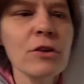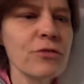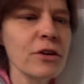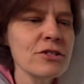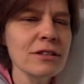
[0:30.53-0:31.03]

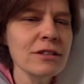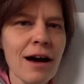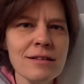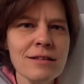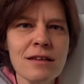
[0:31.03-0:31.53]
there's a
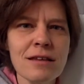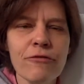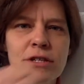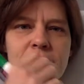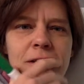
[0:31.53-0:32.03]
lot of
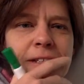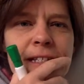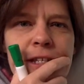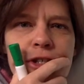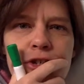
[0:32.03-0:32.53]
stuff we still
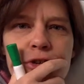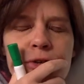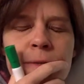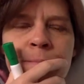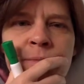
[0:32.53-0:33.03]
need to
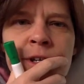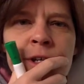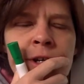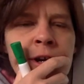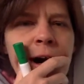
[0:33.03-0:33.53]
do.
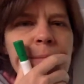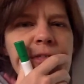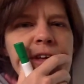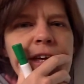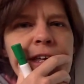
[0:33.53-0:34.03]
I'm
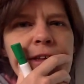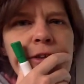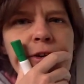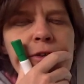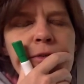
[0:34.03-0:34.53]
thinking
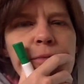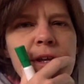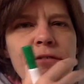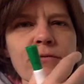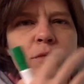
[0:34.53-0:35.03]
though
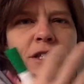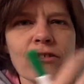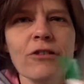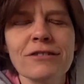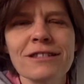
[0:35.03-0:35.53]
we
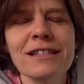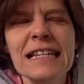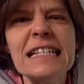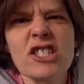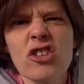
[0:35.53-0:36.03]

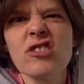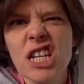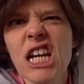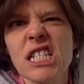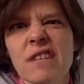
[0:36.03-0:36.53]
need to start to
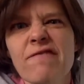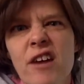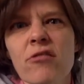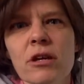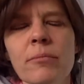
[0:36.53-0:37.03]
get to
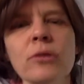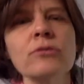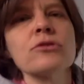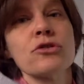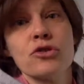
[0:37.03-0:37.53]

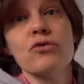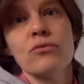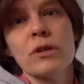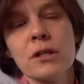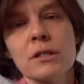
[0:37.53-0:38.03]
variables
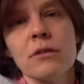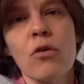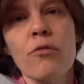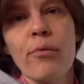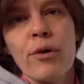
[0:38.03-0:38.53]
soon because the
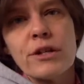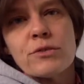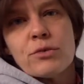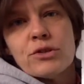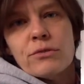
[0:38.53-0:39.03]
whole point
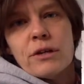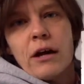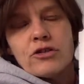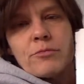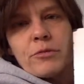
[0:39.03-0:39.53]
is we're doing
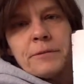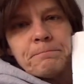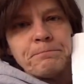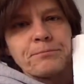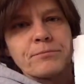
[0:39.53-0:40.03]
algebra.
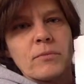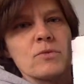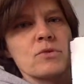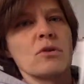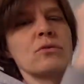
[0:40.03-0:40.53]

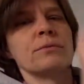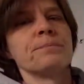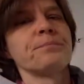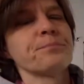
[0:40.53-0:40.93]
So